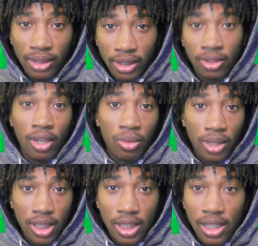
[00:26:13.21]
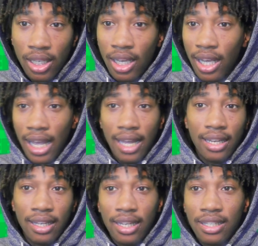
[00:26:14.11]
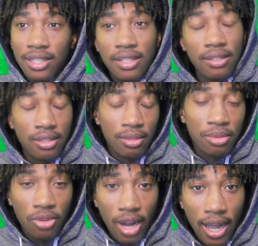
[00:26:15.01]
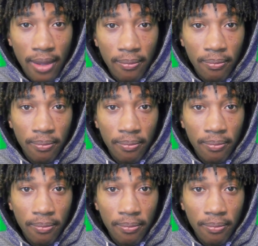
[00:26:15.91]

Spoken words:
that started with a T, and then they just subscribe